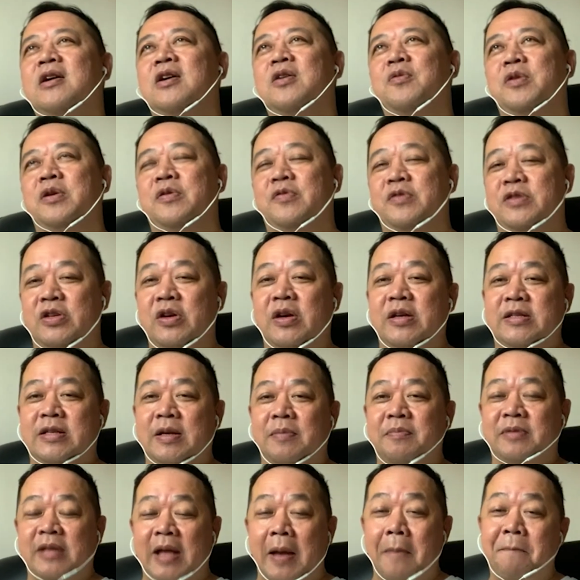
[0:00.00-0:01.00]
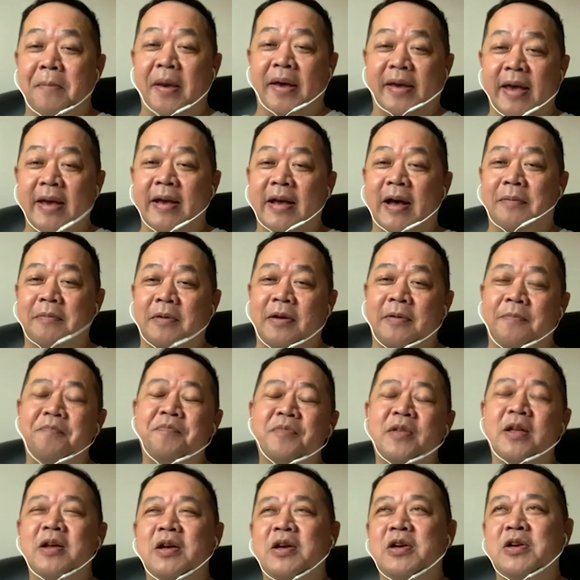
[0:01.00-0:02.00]
we still have some time packing up.
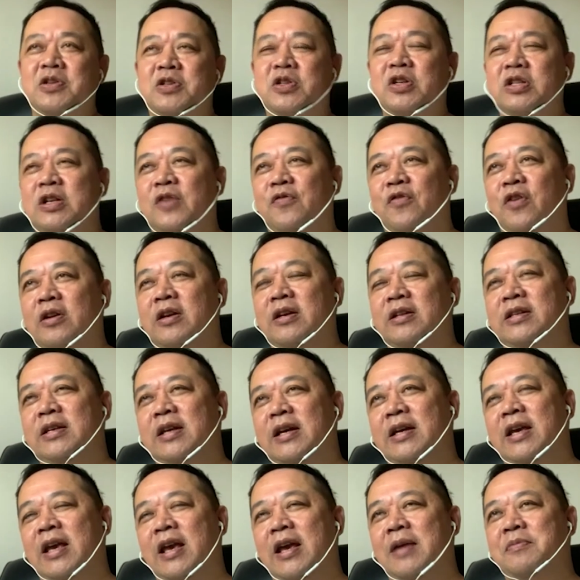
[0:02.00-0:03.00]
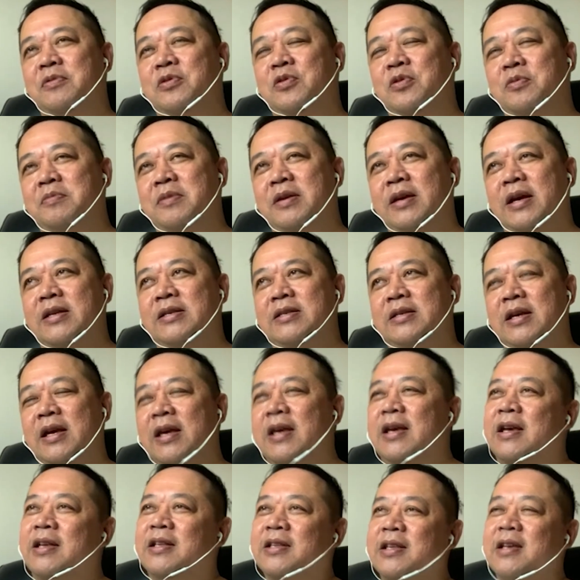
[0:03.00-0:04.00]
So the volunteer came to me and said,
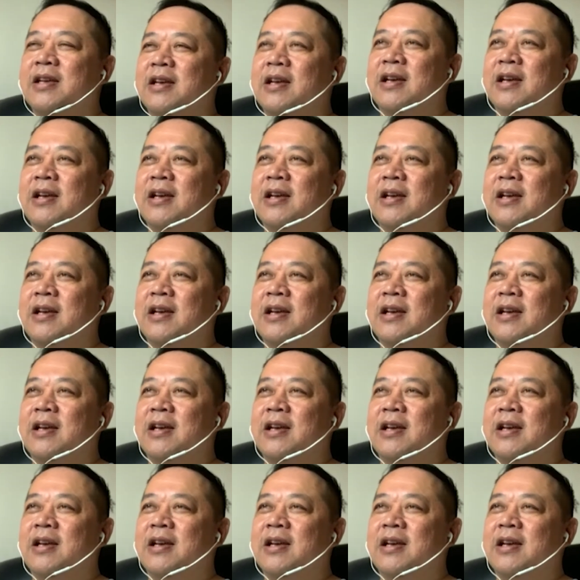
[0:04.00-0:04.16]
hey,